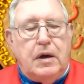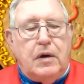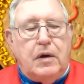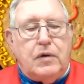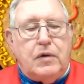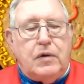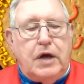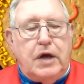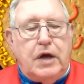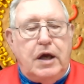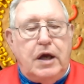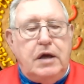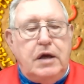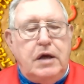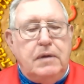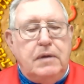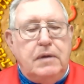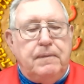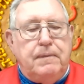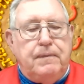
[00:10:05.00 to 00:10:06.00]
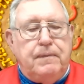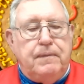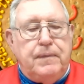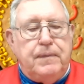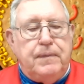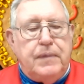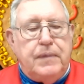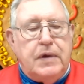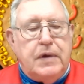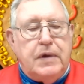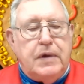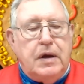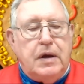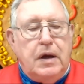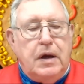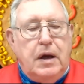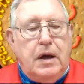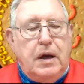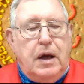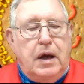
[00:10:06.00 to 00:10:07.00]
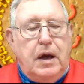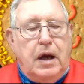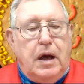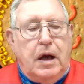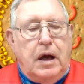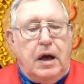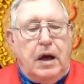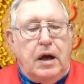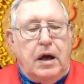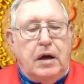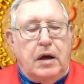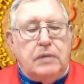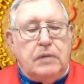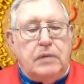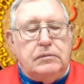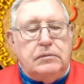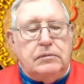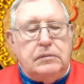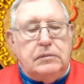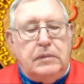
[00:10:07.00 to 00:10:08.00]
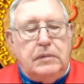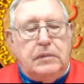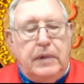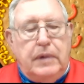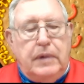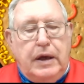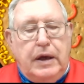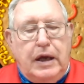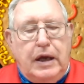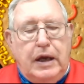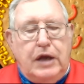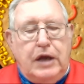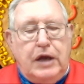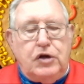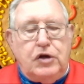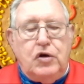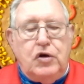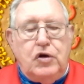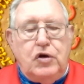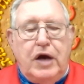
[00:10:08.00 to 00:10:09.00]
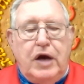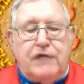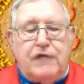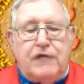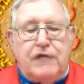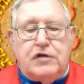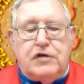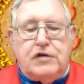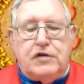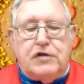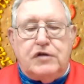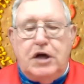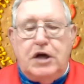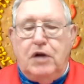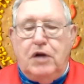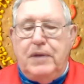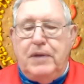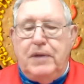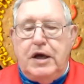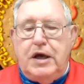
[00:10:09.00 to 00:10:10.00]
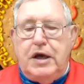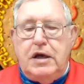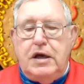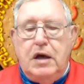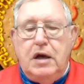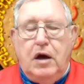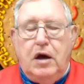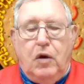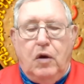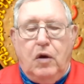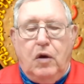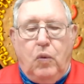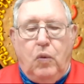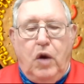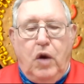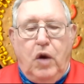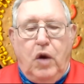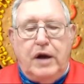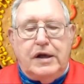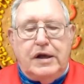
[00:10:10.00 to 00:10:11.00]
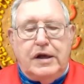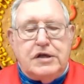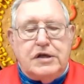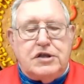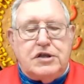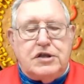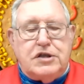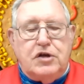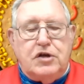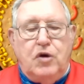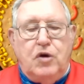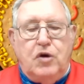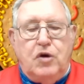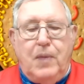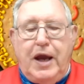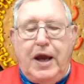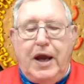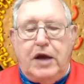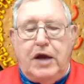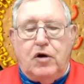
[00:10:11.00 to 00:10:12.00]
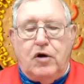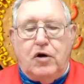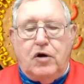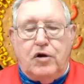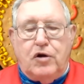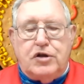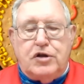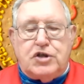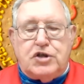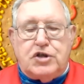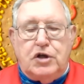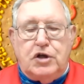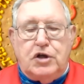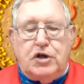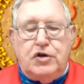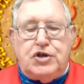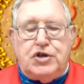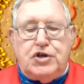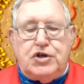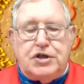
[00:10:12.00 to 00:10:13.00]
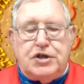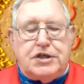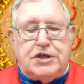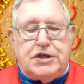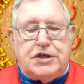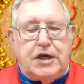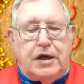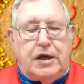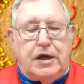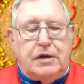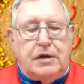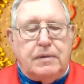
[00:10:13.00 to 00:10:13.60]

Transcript: okay? And you have to tell me what is the domain or the solution set.